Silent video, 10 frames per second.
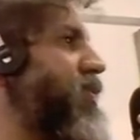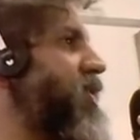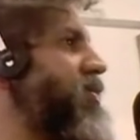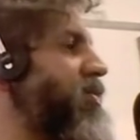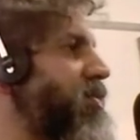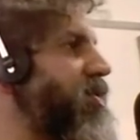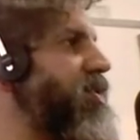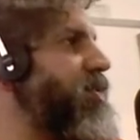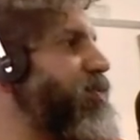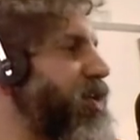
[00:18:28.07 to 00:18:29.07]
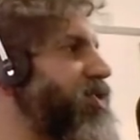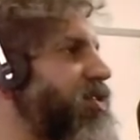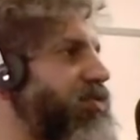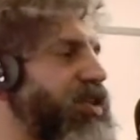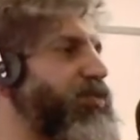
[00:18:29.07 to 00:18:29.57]
We
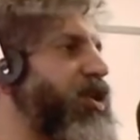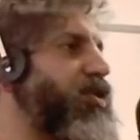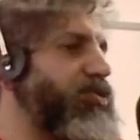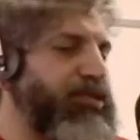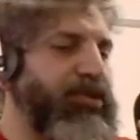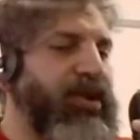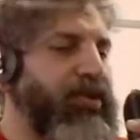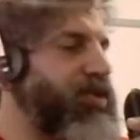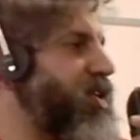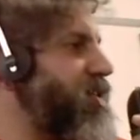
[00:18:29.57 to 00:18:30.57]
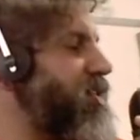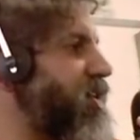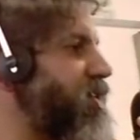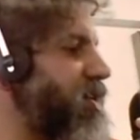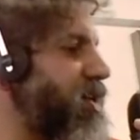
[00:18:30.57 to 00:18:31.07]
just to inspire all people to understand that
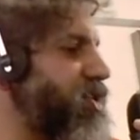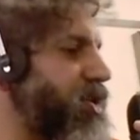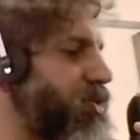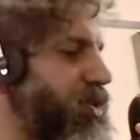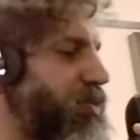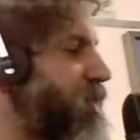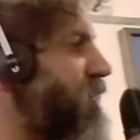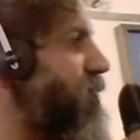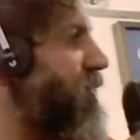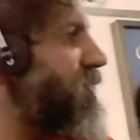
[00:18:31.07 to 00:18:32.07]
this is actually a good investment.